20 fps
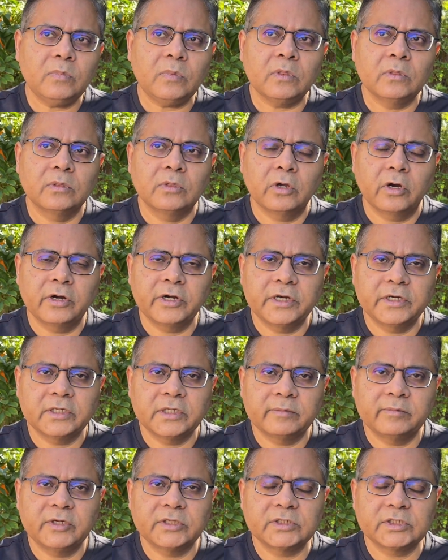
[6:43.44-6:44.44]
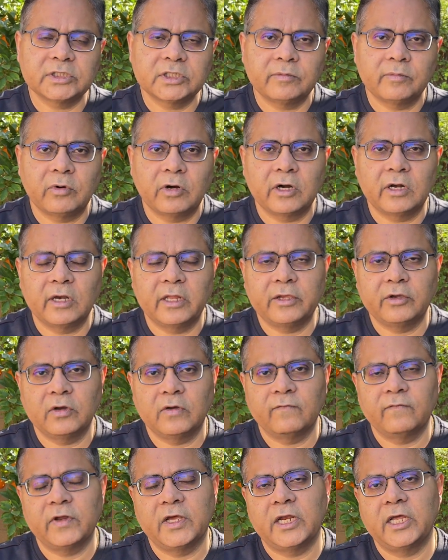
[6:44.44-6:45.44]
non-deterministic modeling
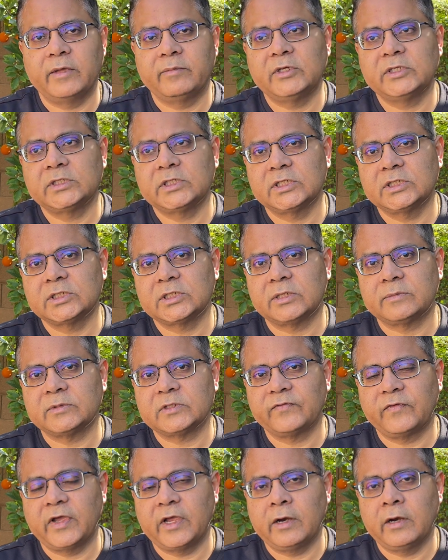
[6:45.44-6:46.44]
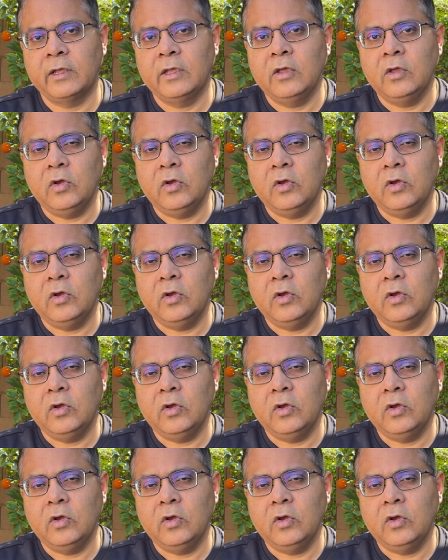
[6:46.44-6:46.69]
of dynamic systems, where